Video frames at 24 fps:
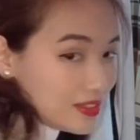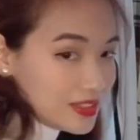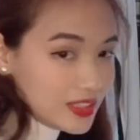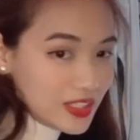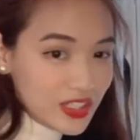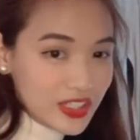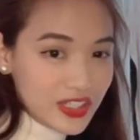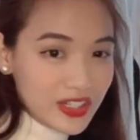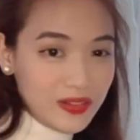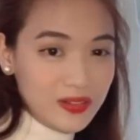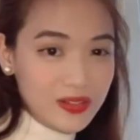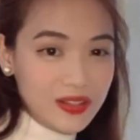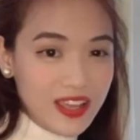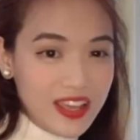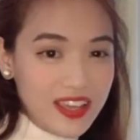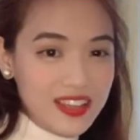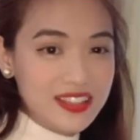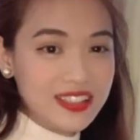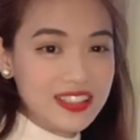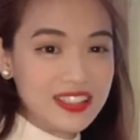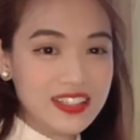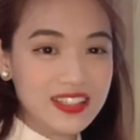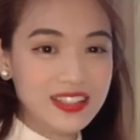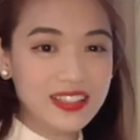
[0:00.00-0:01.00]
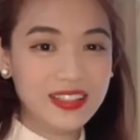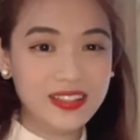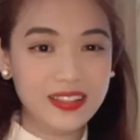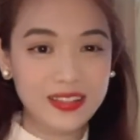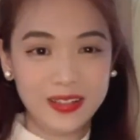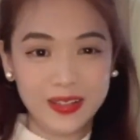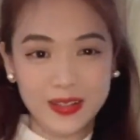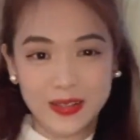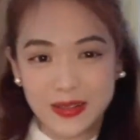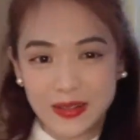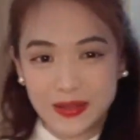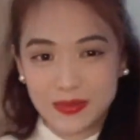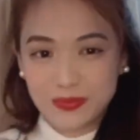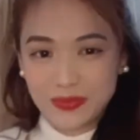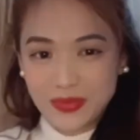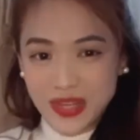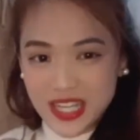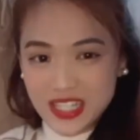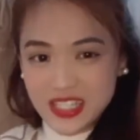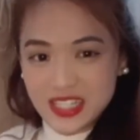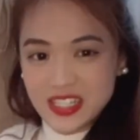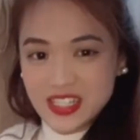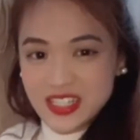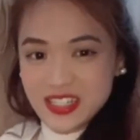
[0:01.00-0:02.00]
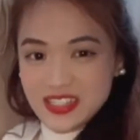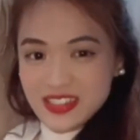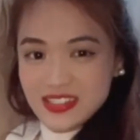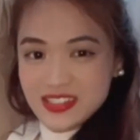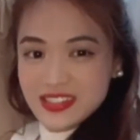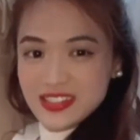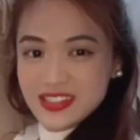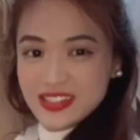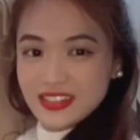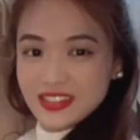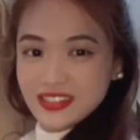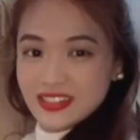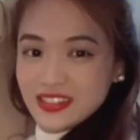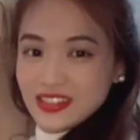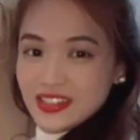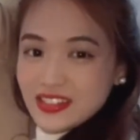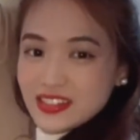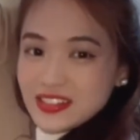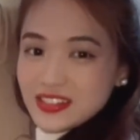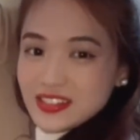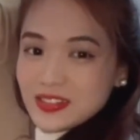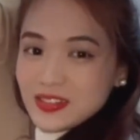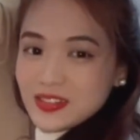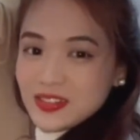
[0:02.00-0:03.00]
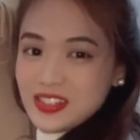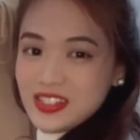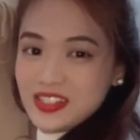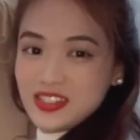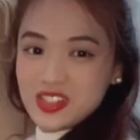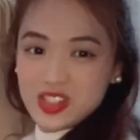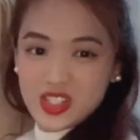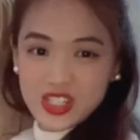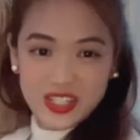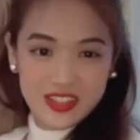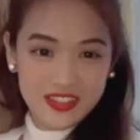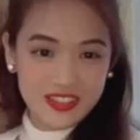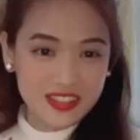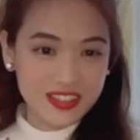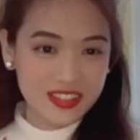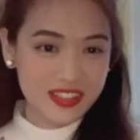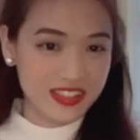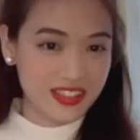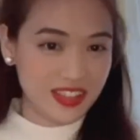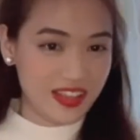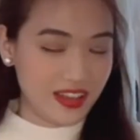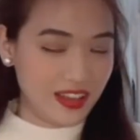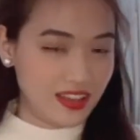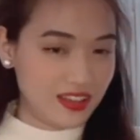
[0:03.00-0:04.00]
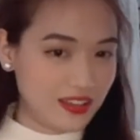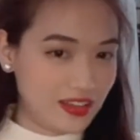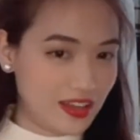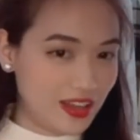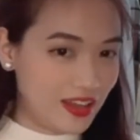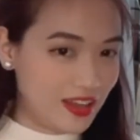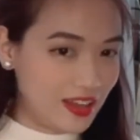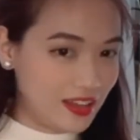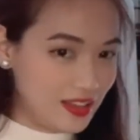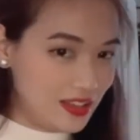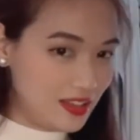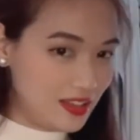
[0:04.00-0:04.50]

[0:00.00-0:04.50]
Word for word: showcase my jeans. So these jeans I got